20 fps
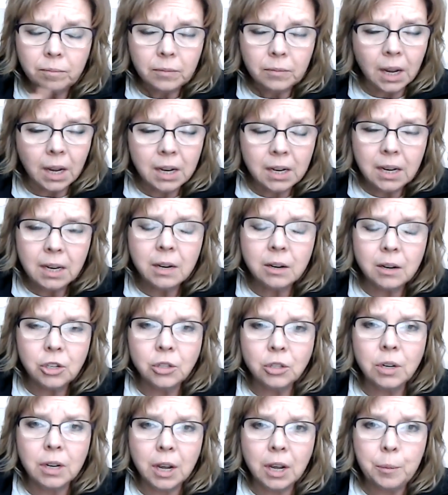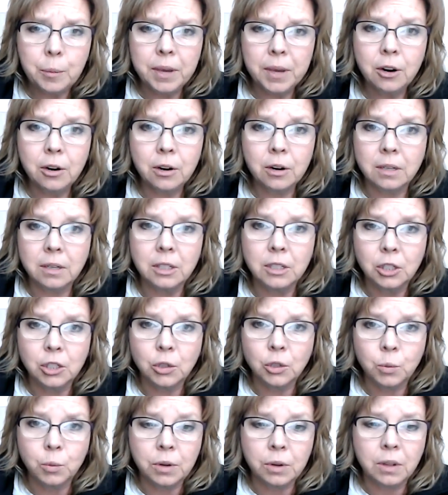I needed you to come here because this is
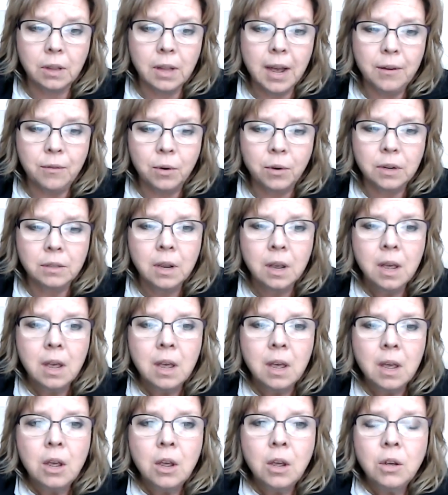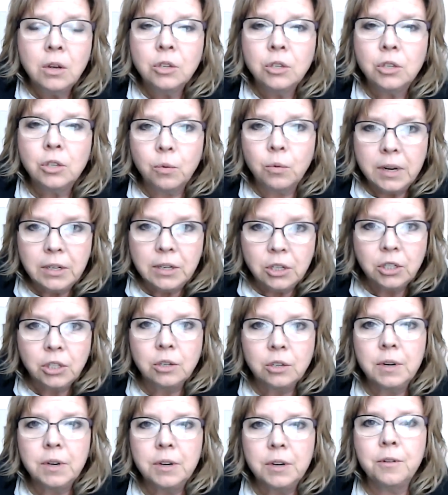where the live was. So
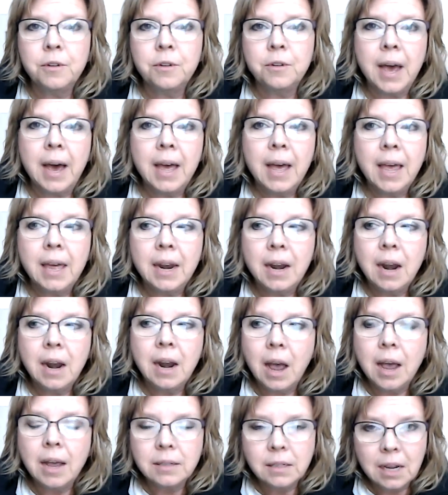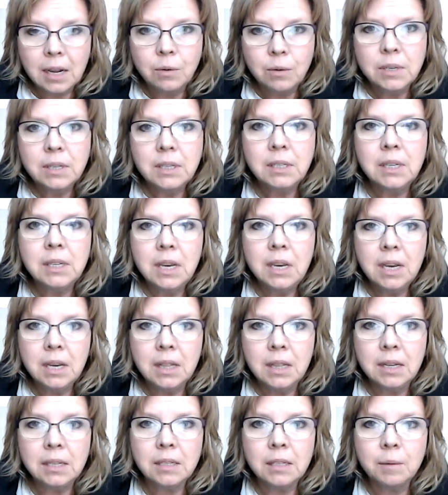registering for that, and as I was seeing
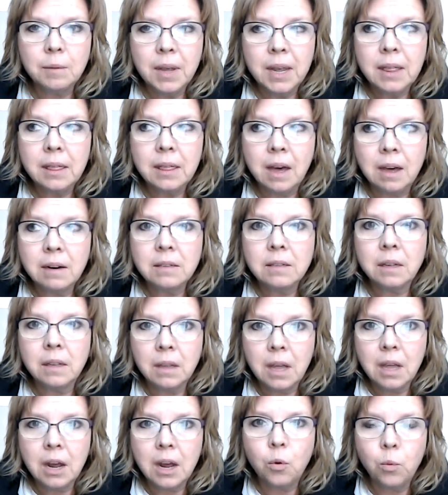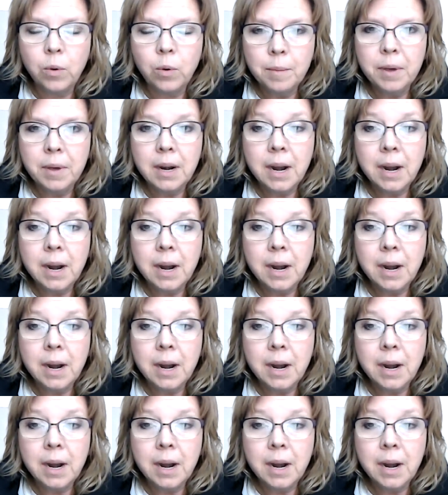this, I'm like, that is a lot of women.